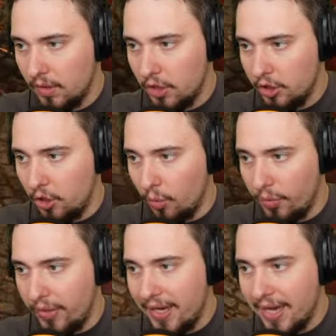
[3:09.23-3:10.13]
So
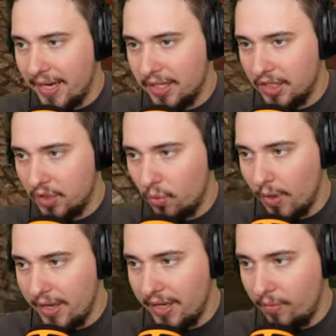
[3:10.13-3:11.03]
thing is,
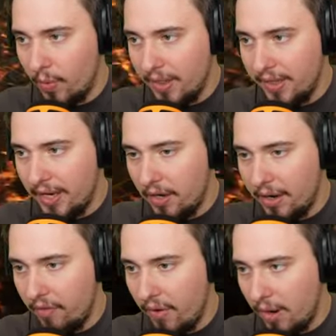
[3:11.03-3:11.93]
when it, when they are
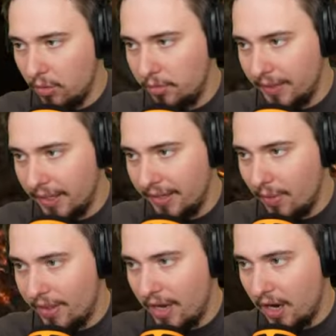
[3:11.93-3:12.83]
around me, like
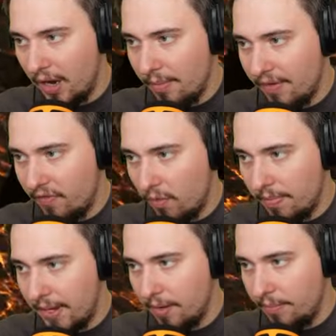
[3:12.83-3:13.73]
when they are coming from
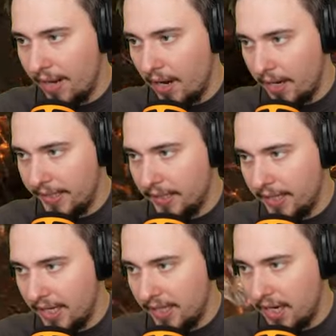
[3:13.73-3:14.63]
be behind,
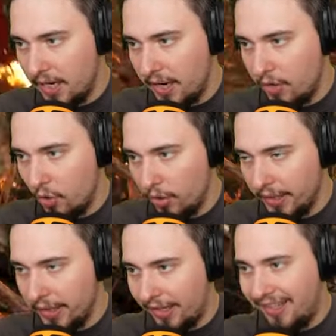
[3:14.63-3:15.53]
that's kind of annoying.